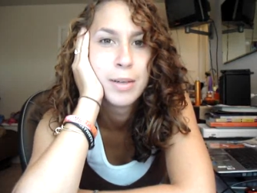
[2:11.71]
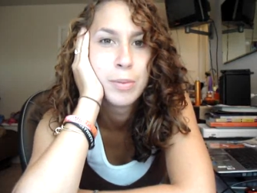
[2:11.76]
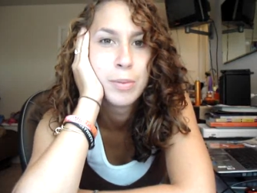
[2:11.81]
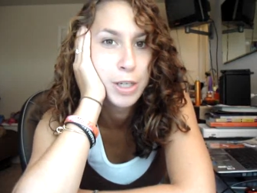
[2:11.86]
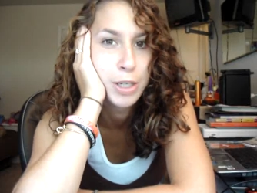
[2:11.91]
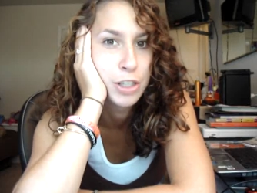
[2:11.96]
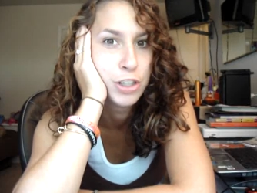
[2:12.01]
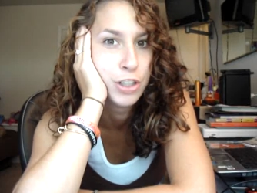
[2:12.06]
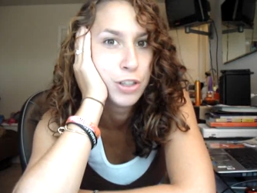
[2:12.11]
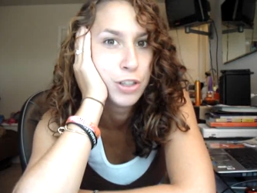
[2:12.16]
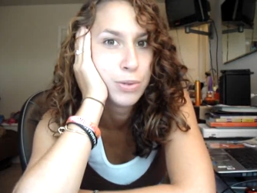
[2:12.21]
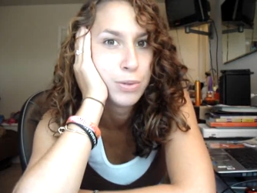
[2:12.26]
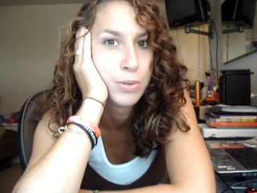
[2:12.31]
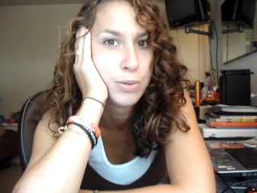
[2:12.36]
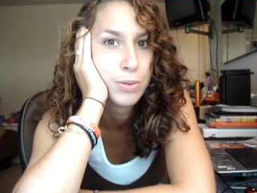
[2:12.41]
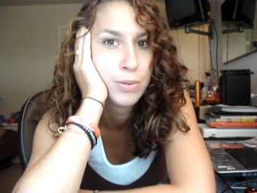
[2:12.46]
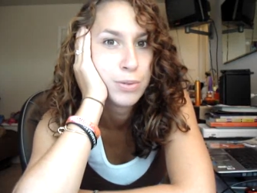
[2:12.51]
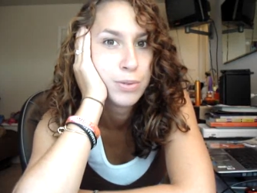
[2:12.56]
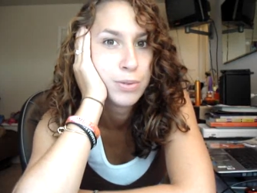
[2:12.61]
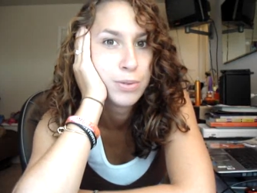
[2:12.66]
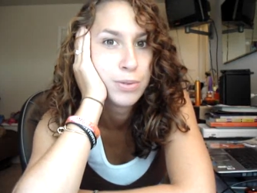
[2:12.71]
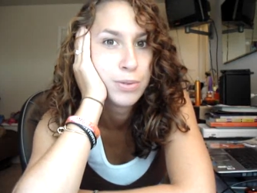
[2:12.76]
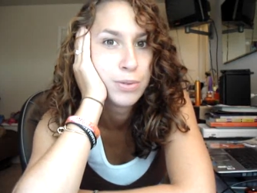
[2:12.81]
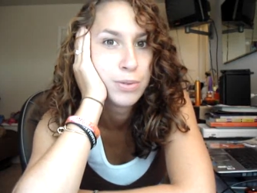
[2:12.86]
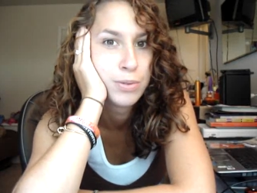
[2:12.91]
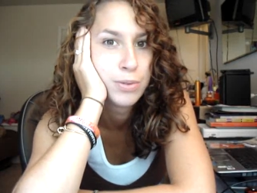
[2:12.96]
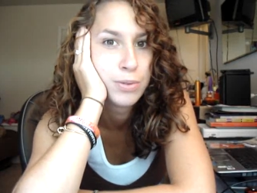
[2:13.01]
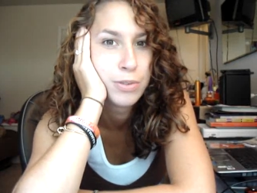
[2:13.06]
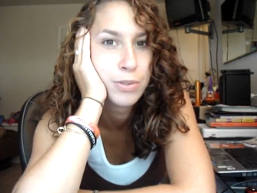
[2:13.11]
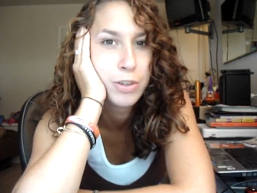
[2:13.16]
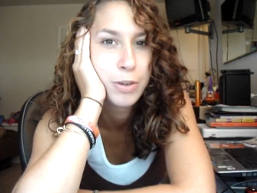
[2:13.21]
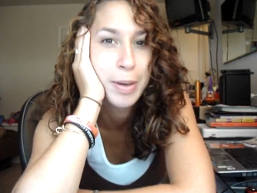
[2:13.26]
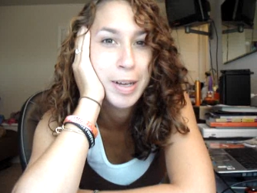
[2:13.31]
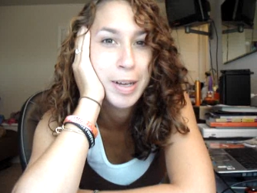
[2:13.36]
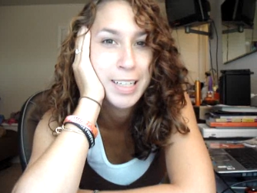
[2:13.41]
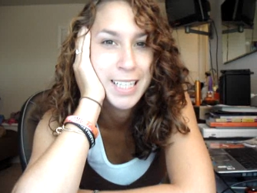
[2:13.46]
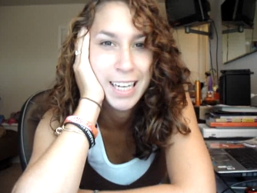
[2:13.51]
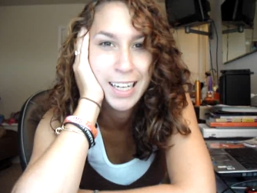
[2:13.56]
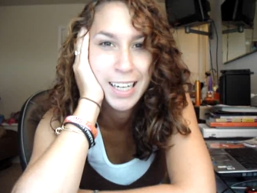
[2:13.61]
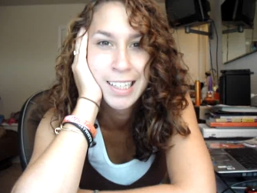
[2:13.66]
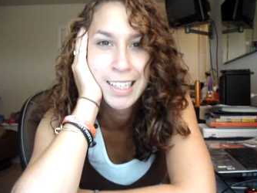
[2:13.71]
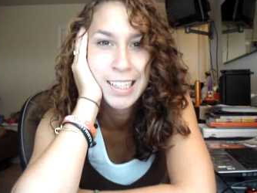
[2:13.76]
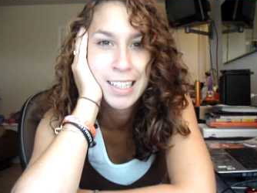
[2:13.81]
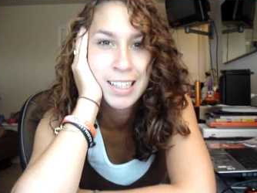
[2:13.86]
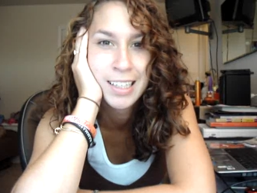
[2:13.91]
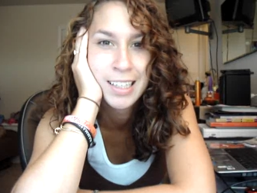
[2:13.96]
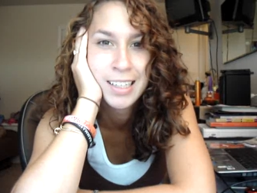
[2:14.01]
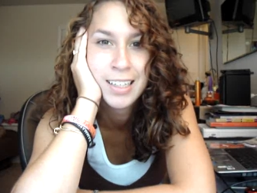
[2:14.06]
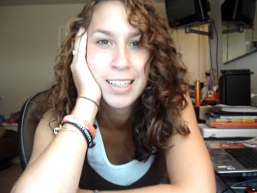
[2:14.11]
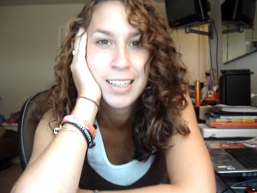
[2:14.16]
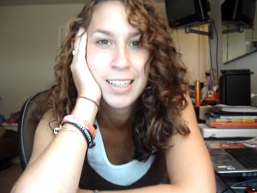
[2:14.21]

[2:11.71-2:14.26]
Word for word: Am I Jew? Am I Italian?